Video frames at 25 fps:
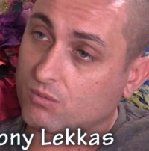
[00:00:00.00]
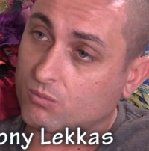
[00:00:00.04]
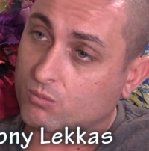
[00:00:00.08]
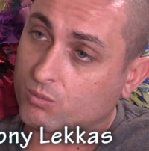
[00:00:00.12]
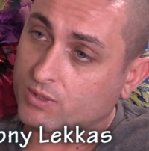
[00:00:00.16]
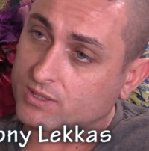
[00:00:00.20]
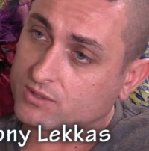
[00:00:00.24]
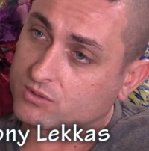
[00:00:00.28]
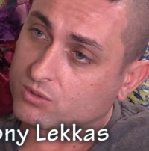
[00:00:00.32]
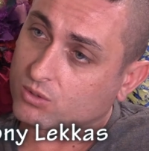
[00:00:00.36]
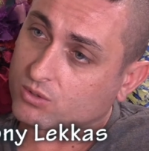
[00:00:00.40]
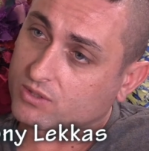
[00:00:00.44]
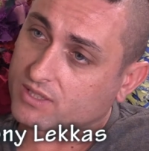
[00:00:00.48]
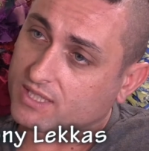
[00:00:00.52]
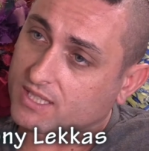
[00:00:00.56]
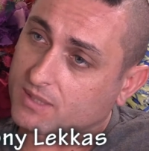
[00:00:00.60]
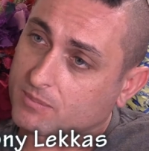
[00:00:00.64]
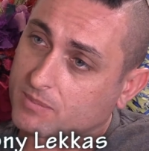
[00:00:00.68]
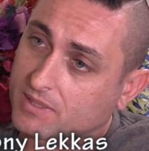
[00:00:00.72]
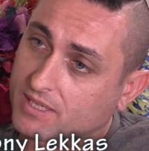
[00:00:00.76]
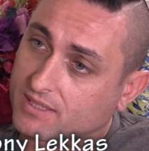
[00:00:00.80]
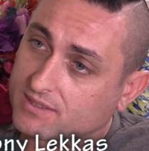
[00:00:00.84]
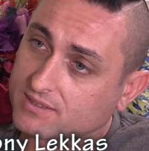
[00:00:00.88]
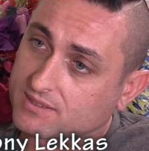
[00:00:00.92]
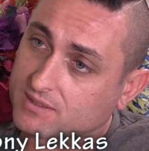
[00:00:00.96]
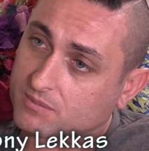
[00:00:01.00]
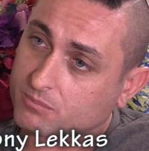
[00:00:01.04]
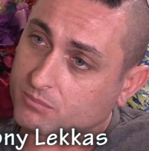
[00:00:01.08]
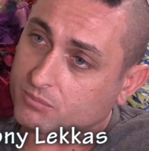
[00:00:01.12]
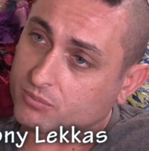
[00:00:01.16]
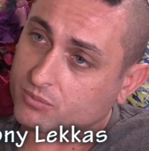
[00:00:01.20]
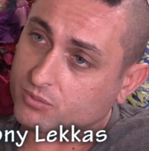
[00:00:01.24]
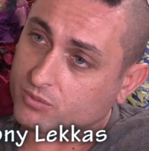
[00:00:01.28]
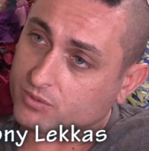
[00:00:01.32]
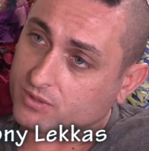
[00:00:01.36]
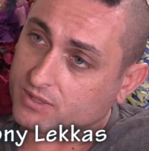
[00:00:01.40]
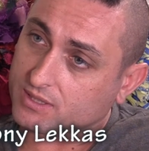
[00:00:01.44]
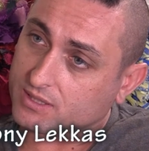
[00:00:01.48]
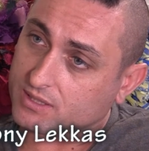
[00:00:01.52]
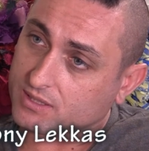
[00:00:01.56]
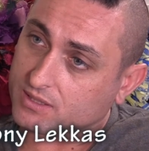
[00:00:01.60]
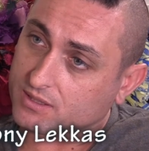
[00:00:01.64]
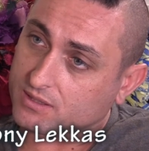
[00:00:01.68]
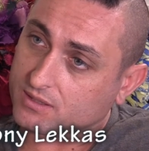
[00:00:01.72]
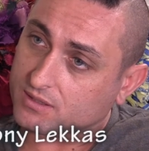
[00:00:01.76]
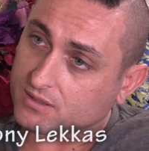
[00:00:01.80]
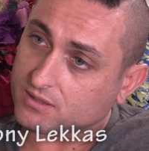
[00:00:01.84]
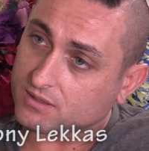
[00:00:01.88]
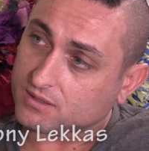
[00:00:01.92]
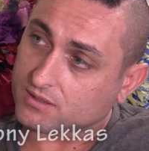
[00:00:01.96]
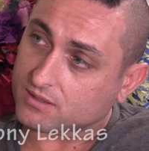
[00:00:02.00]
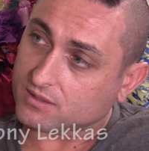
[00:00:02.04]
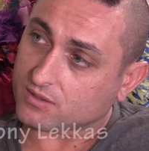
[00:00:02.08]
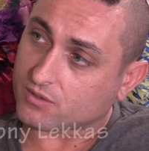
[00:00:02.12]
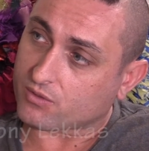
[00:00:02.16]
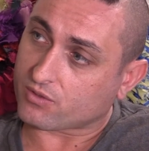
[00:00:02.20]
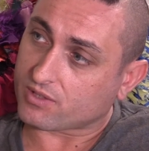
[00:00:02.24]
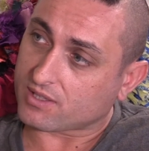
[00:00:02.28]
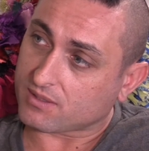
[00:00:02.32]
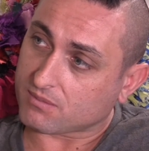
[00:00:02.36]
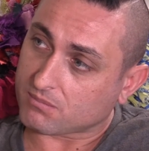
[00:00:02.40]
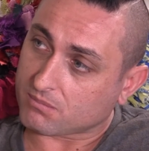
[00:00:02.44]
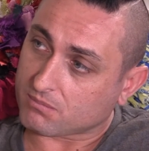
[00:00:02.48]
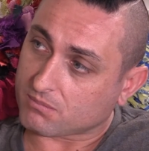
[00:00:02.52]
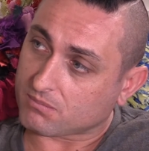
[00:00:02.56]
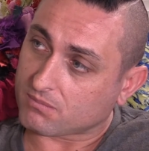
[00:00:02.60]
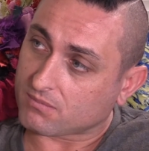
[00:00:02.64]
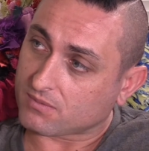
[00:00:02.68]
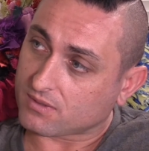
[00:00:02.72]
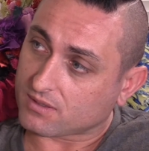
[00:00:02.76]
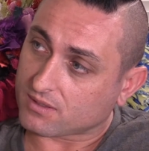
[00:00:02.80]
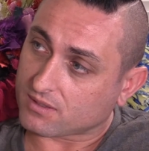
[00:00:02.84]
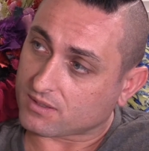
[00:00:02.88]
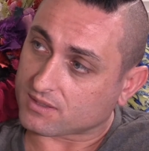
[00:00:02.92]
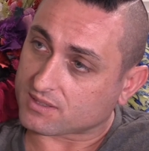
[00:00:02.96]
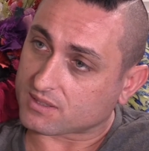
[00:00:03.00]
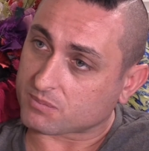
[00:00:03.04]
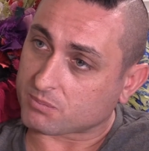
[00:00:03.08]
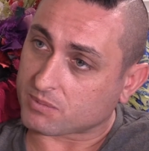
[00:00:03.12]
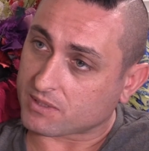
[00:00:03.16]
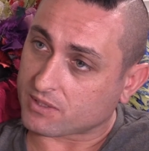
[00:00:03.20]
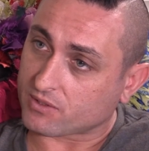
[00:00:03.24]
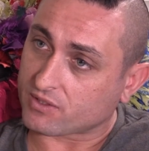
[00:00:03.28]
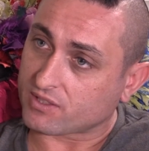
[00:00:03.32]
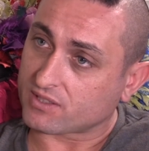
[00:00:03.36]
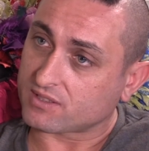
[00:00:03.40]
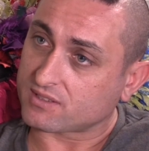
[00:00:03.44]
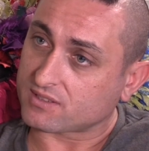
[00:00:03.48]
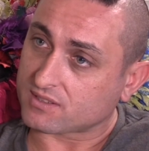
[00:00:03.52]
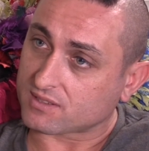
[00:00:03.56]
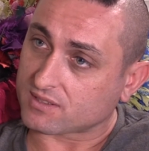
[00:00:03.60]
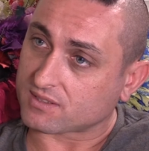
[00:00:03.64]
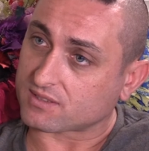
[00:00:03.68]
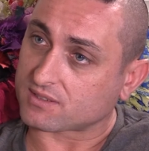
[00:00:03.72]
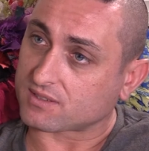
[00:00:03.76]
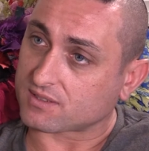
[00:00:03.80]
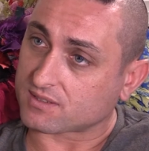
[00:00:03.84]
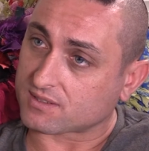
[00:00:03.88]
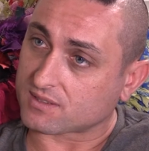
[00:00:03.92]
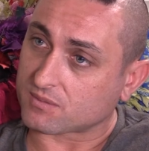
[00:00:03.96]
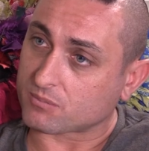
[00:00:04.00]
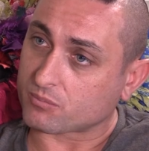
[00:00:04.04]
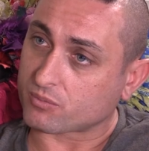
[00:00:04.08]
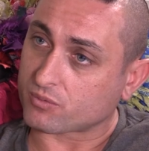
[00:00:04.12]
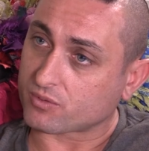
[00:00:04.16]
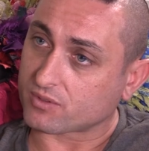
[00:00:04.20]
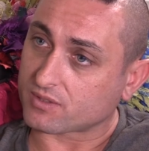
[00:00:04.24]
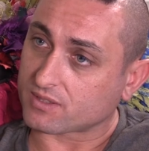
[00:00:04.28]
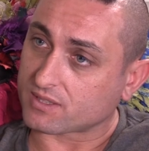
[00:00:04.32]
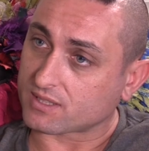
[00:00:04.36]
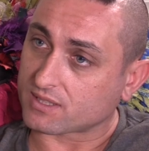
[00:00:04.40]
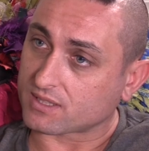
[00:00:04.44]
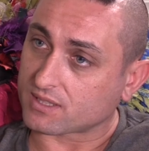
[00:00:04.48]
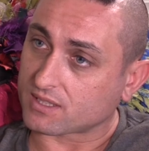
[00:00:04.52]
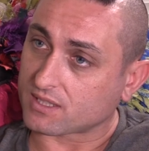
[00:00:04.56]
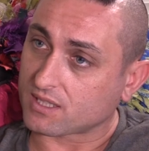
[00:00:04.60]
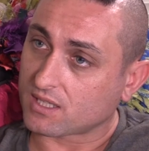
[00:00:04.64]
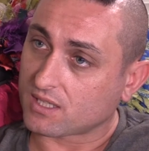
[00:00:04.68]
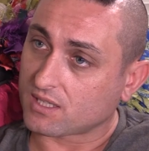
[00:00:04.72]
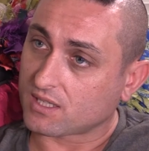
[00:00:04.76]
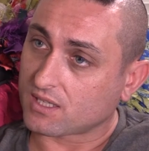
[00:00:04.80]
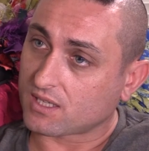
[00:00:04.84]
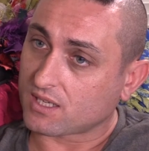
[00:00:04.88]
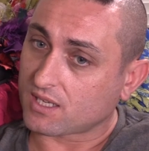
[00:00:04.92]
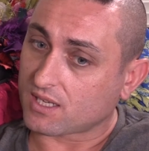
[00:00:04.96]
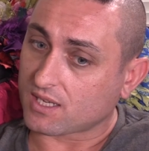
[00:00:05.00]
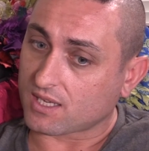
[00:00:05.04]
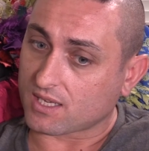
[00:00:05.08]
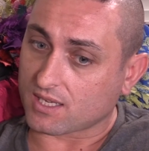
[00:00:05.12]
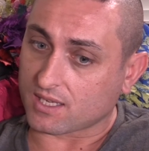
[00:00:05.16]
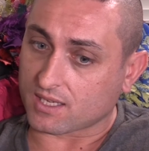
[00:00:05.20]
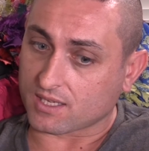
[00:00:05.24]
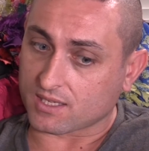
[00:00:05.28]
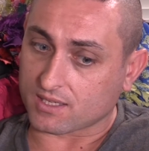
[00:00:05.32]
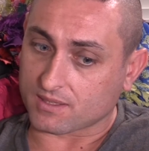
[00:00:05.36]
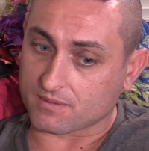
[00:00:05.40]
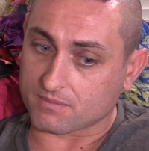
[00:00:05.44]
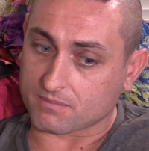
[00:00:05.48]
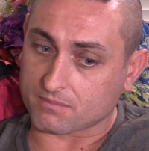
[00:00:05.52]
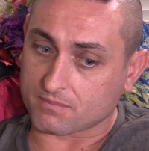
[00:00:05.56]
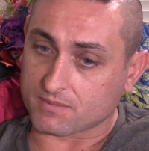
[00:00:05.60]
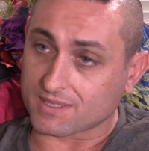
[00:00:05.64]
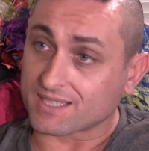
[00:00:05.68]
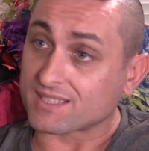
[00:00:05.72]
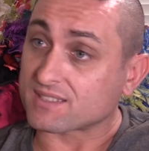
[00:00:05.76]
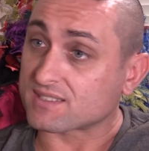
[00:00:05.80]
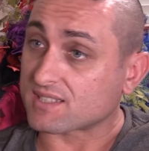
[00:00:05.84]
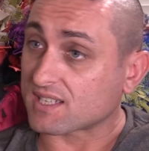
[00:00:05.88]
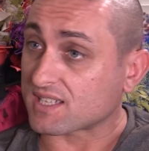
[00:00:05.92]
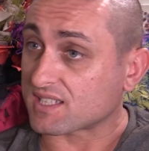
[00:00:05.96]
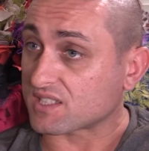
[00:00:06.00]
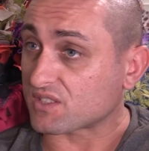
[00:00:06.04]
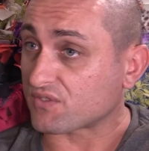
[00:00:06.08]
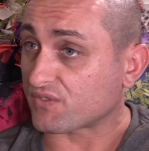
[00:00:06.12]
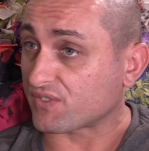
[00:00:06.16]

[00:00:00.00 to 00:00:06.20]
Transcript: we're talking about some pretty grim experiences and some pretty intense